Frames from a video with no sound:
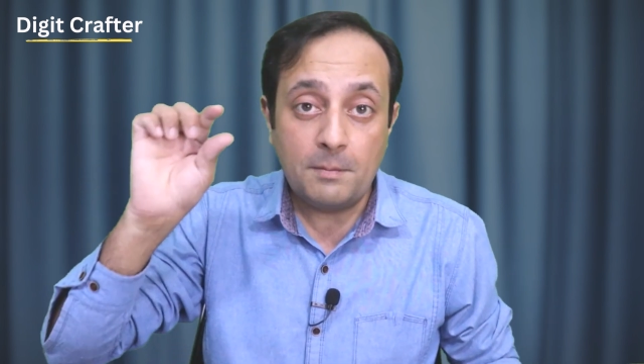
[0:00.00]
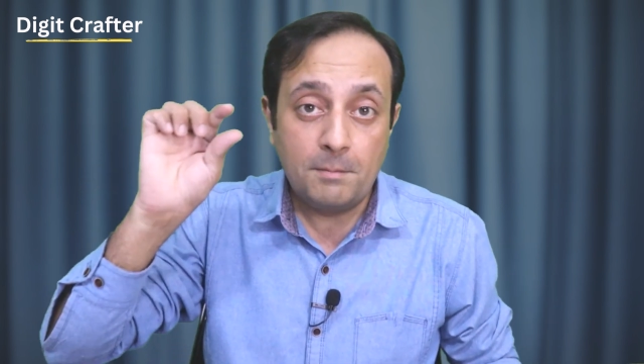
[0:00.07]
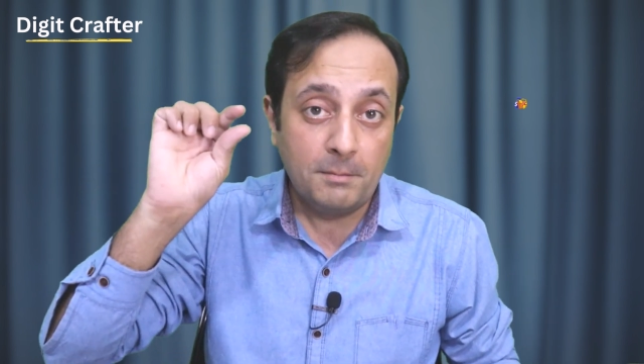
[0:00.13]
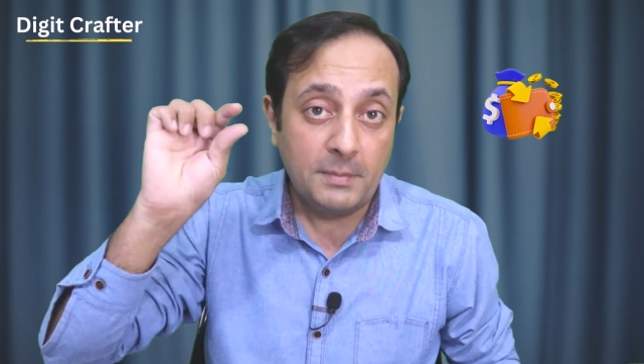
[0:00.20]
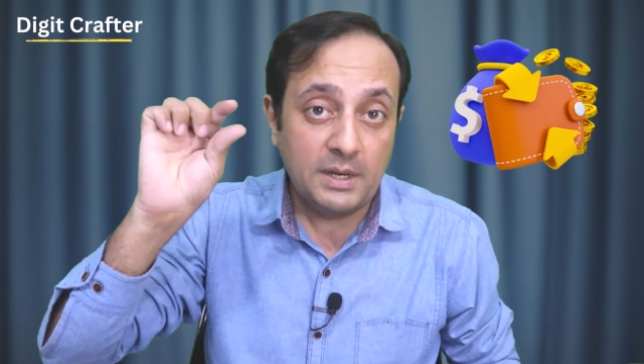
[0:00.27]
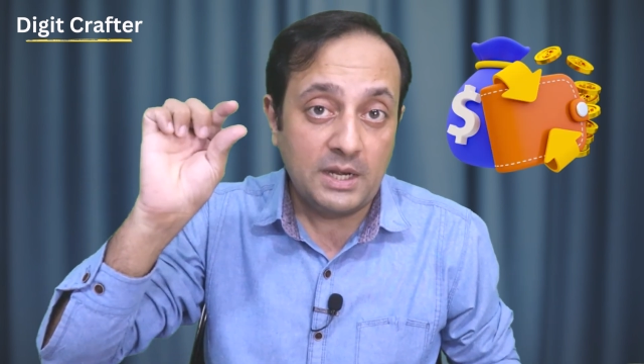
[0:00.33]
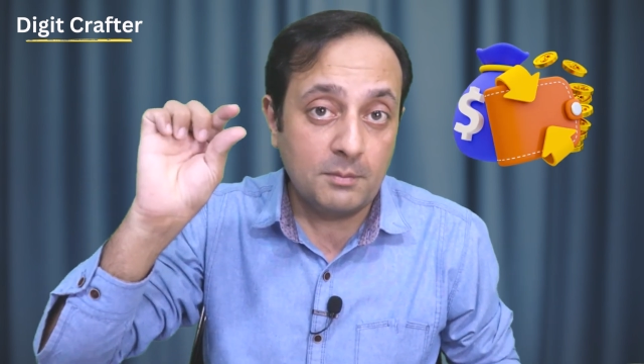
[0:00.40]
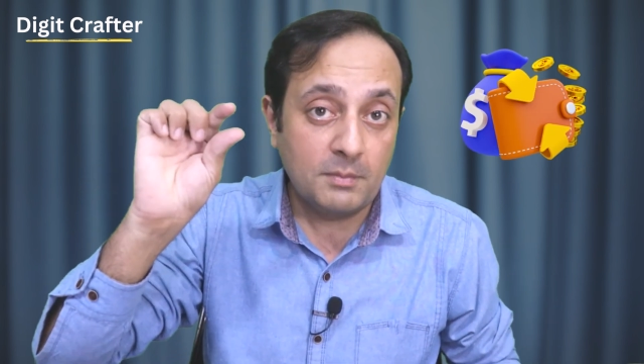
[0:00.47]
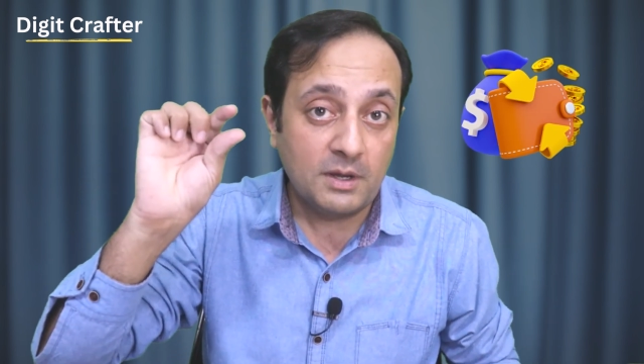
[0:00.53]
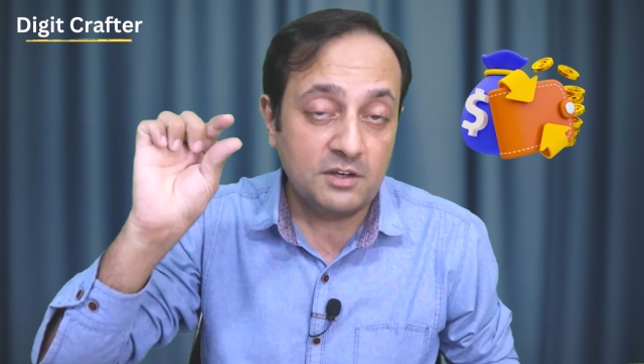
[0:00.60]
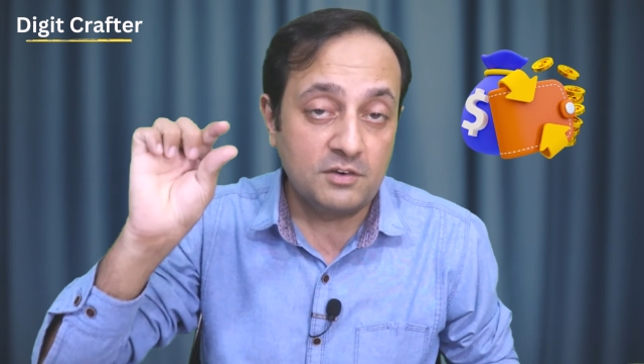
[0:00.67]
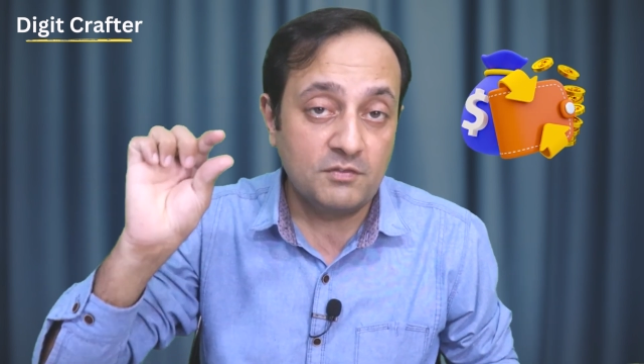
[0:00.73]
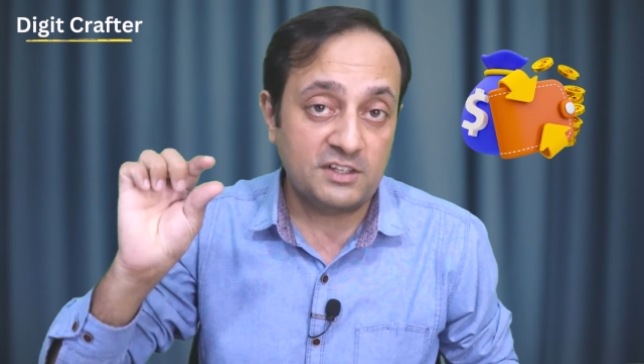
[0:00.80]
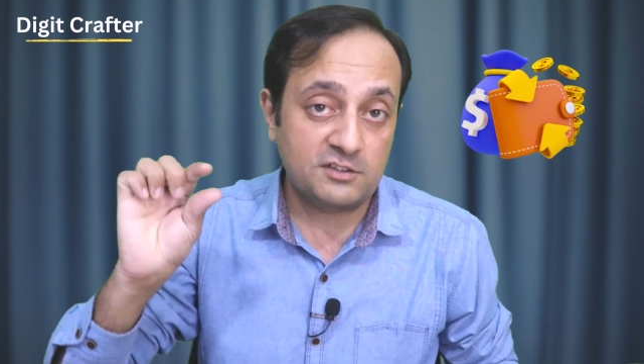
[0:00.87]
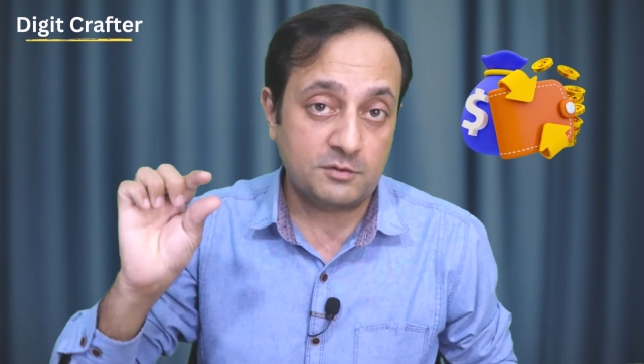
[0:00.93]
minimal
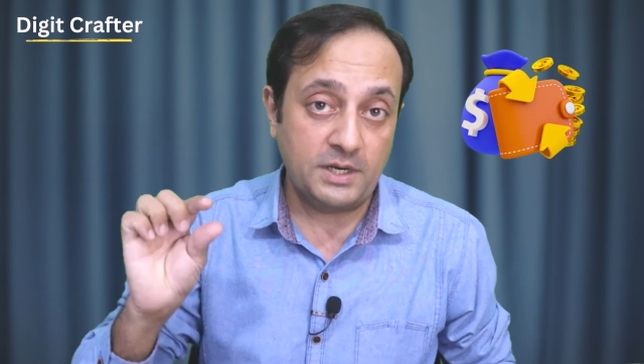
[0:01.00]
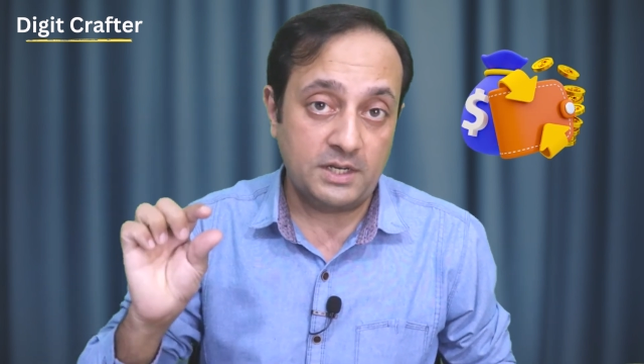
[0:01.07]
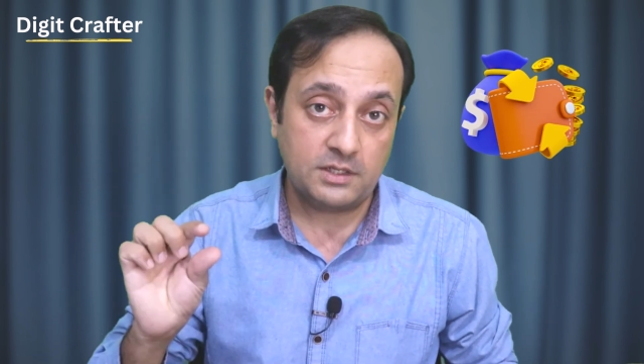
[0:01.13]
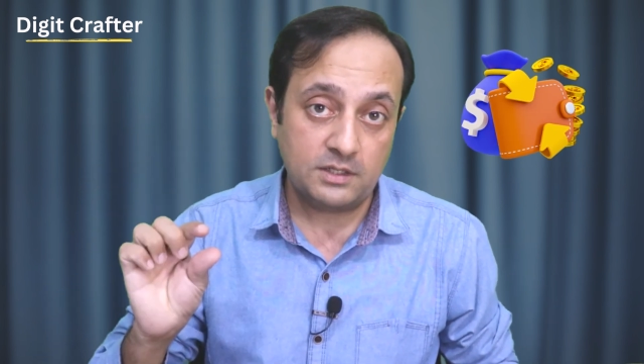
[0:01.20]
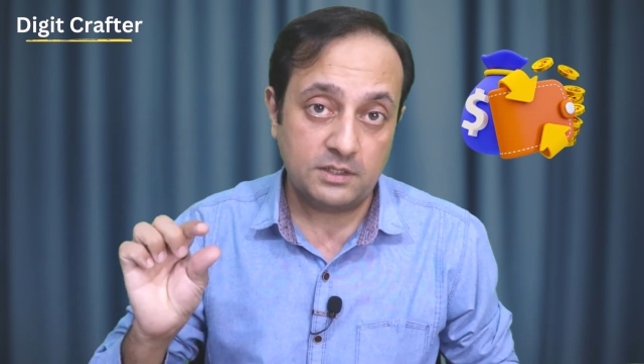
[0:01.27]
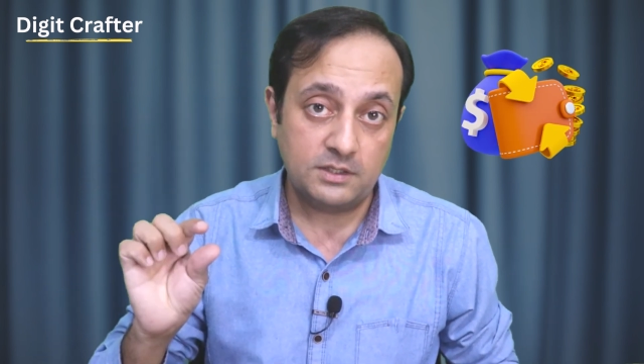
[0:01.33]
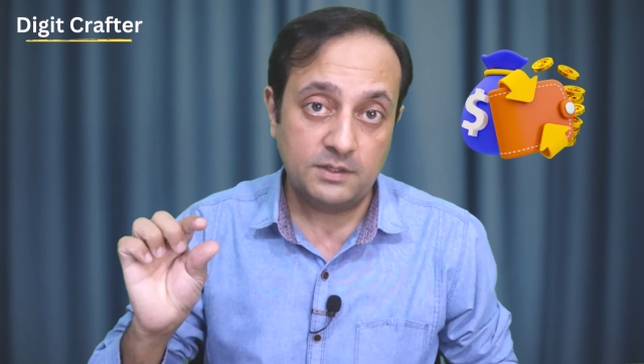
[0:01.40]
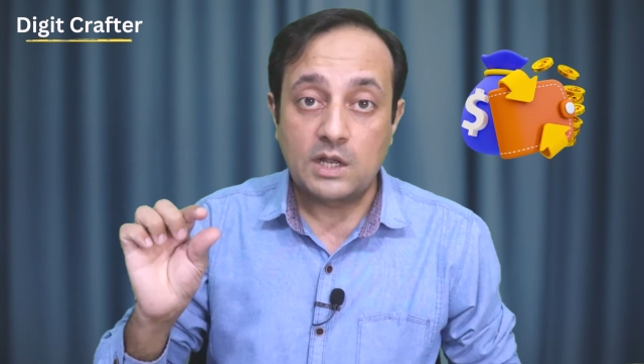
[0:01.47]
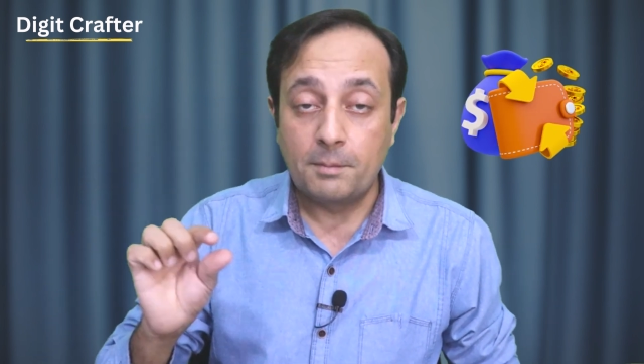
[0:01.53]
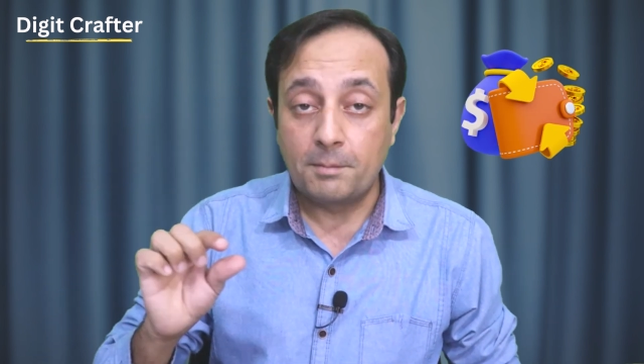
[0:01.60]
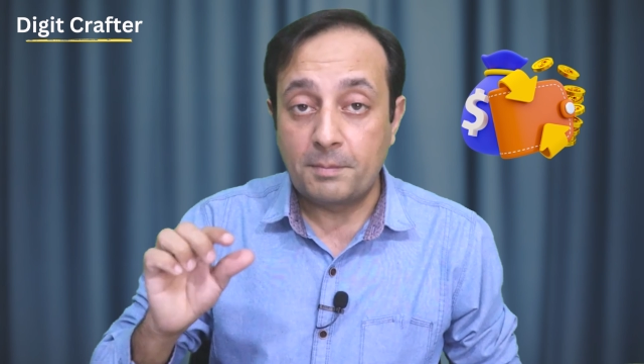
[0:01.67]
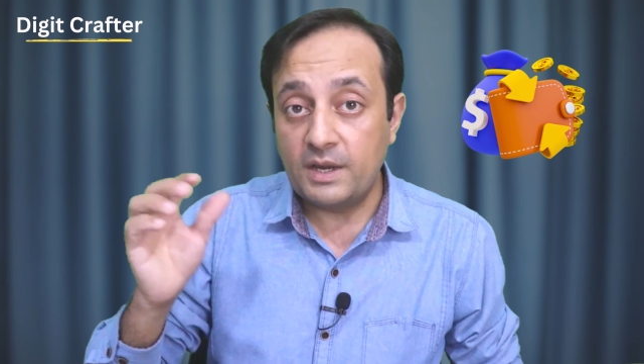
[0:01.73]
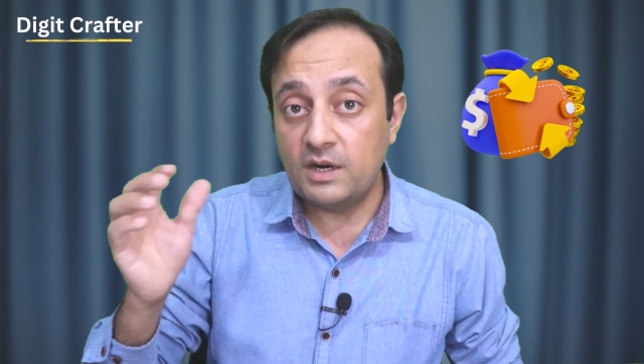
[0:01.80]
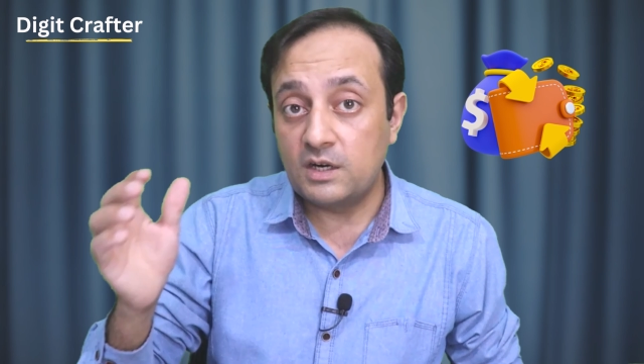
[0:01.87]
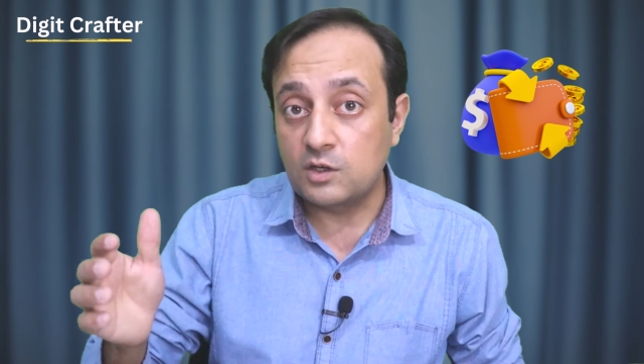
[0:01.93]
investment
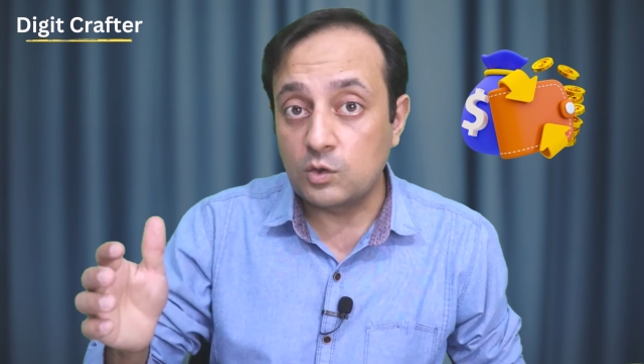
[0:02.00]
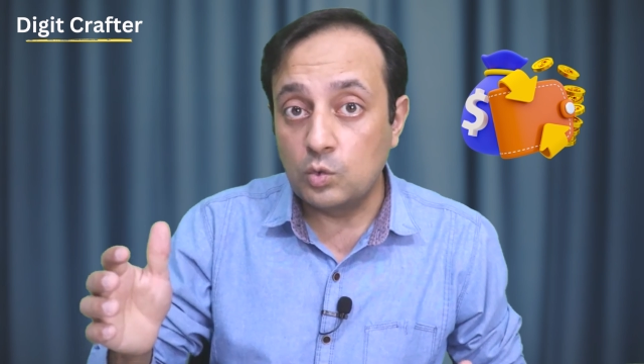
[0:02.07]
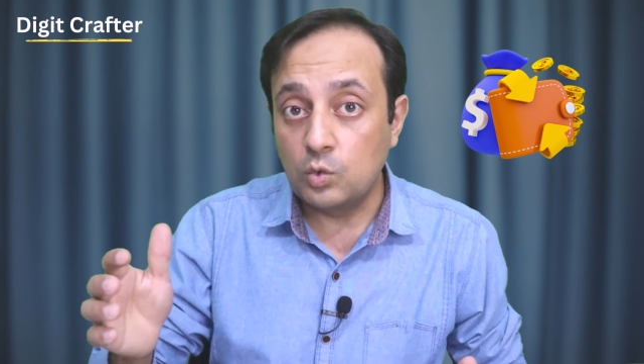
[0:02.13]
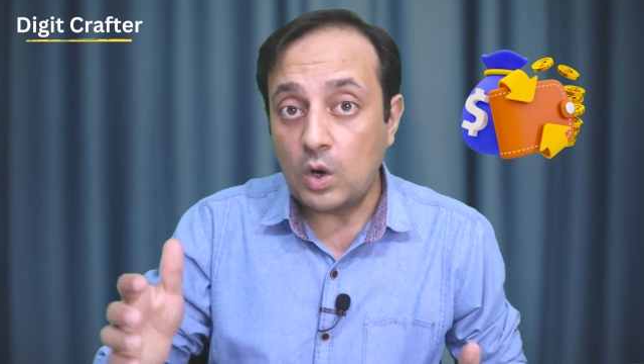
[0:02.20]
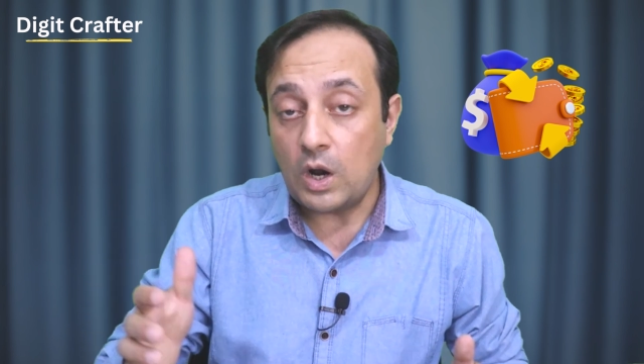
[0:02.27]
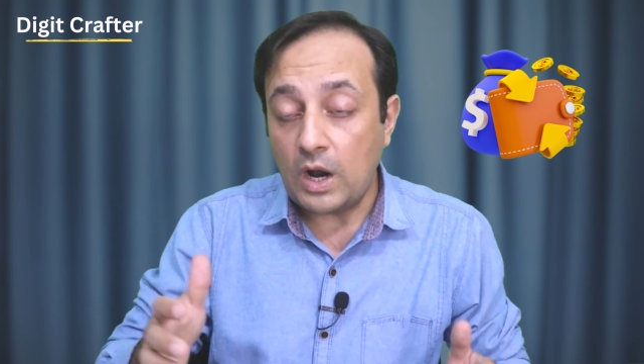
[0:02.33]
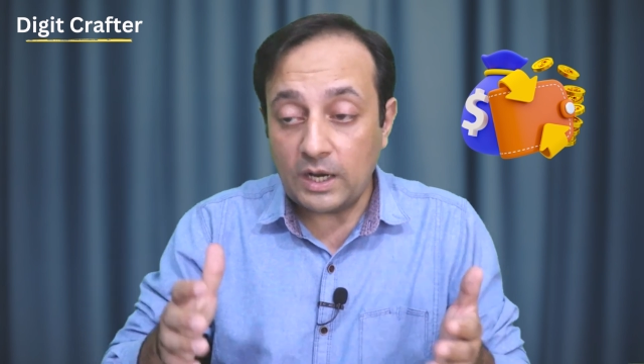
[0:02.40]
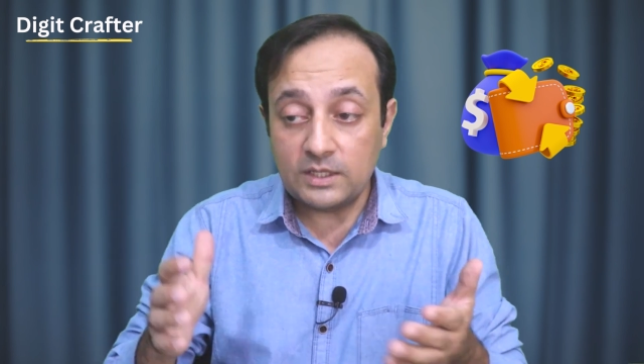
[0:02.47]
compared to